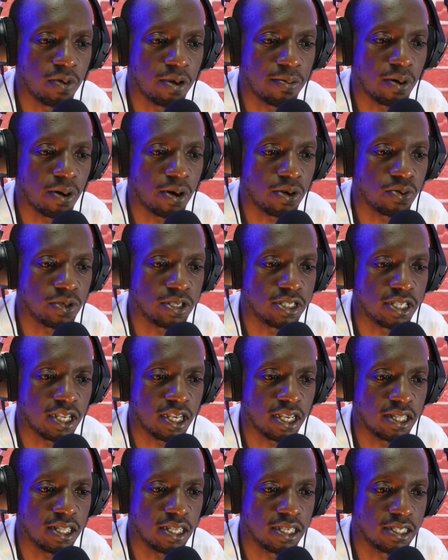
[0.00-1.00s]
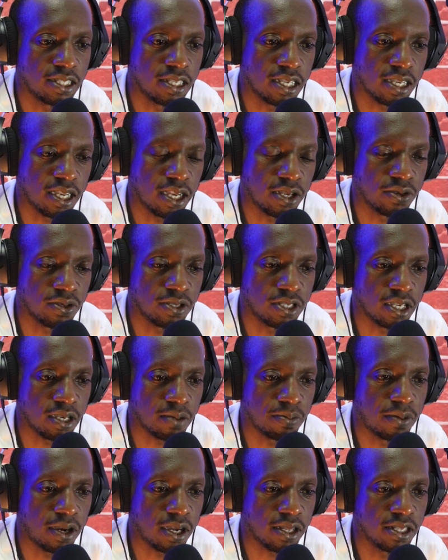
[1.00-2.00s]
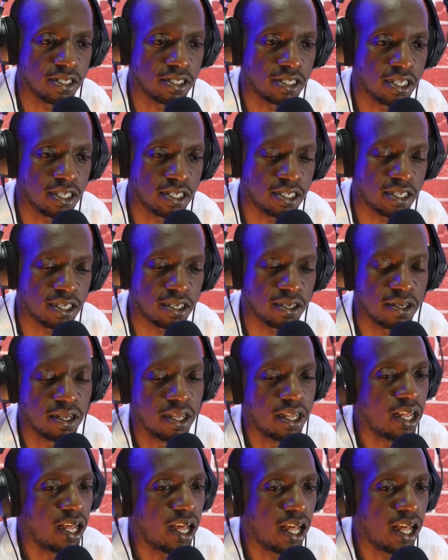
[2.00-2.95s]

Remember what we say: they take and you take back the center,